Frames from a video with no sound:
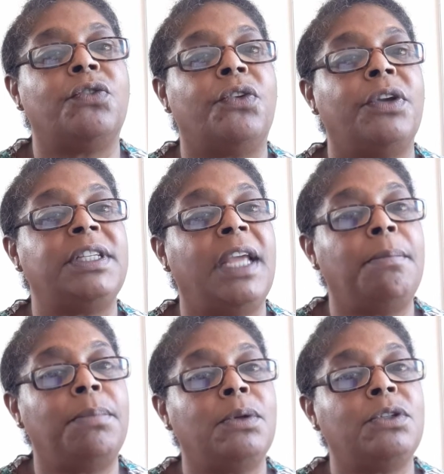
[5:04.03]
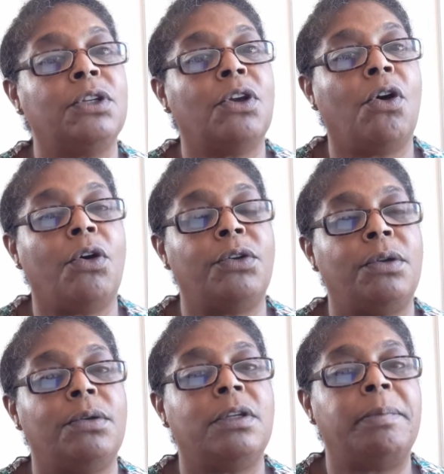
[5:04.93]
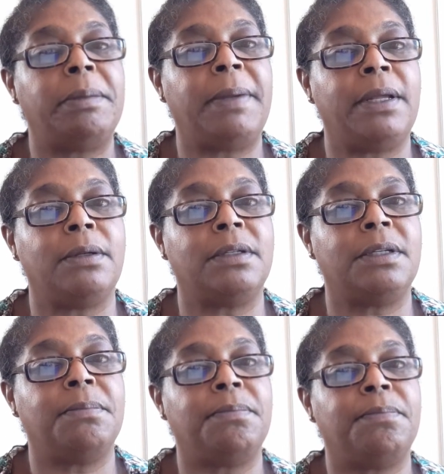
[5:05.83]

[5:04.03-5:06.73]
for a temple to God to be built.